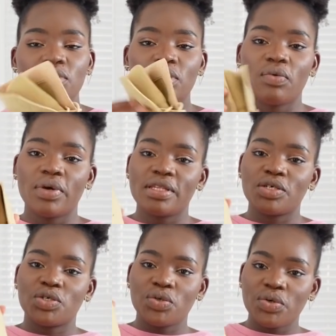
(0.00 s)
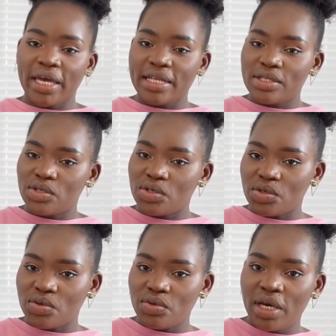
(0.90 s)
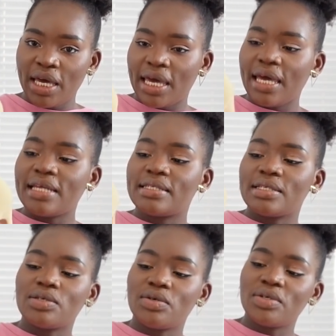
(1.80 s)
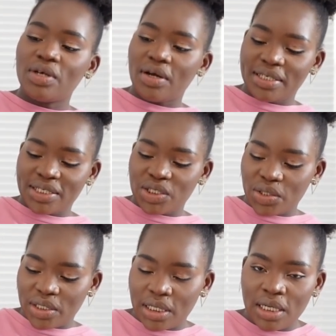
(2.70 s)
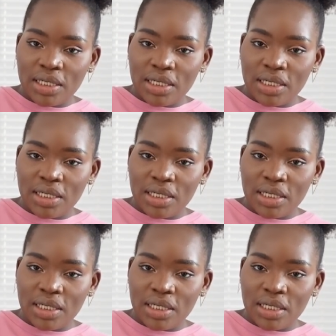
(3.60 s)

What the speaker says: so that when the shoe gets to you, it's in good condition.